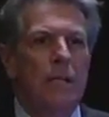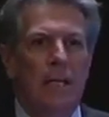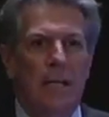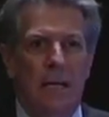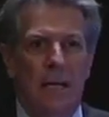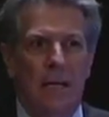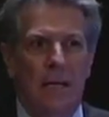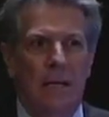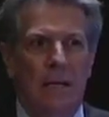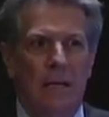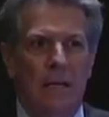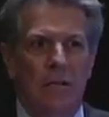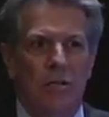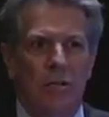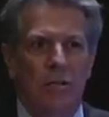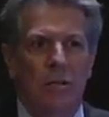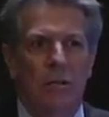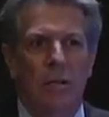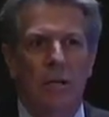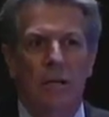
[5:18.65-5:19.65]

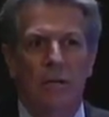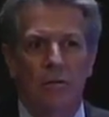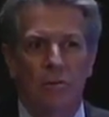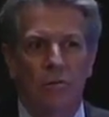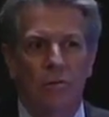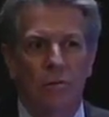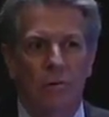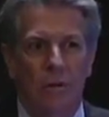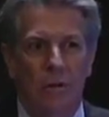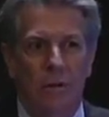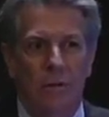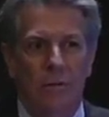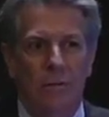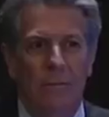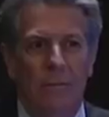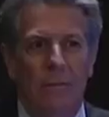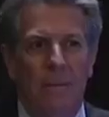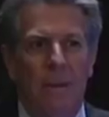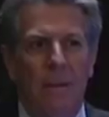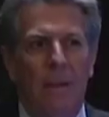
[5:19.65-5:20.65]
alienation at all,
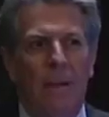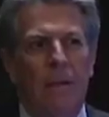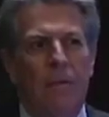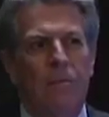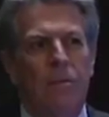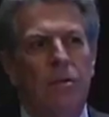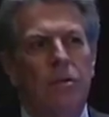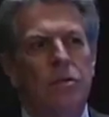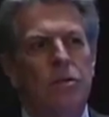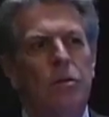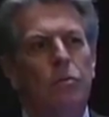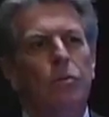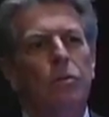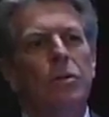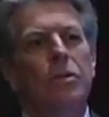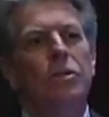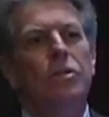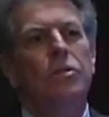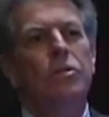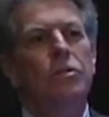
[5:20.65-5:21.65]
because I
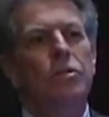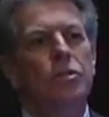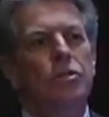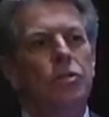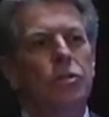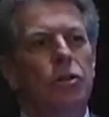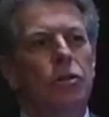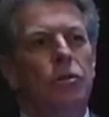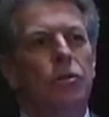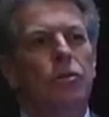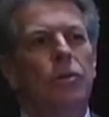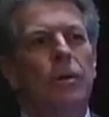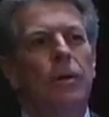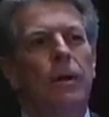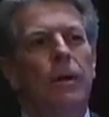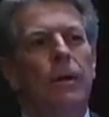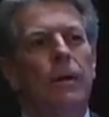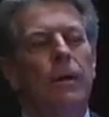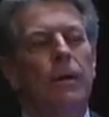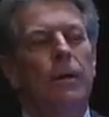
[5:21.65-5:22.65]
want to show
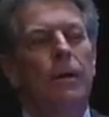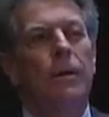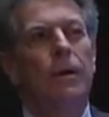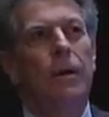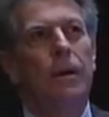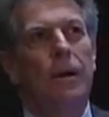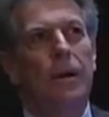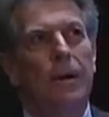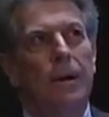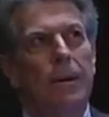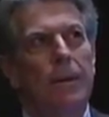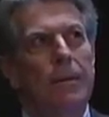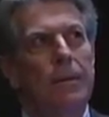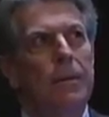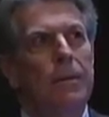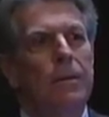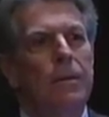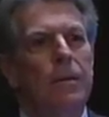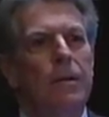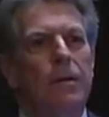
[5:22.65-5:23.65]

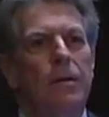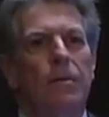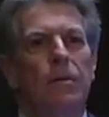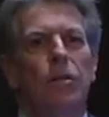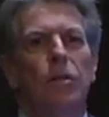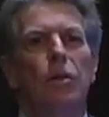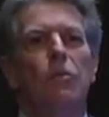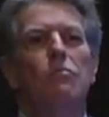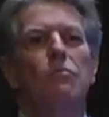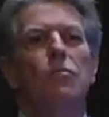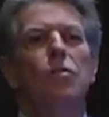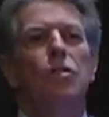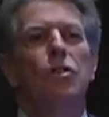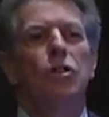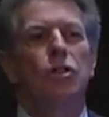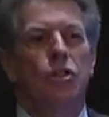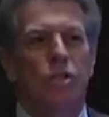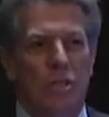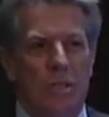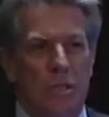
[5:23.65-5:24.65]
the
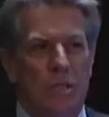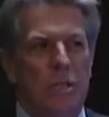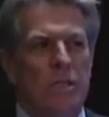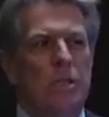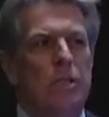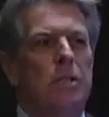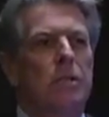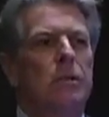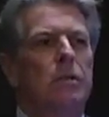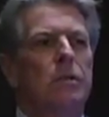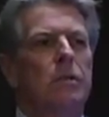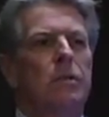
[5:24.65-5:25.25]
emergence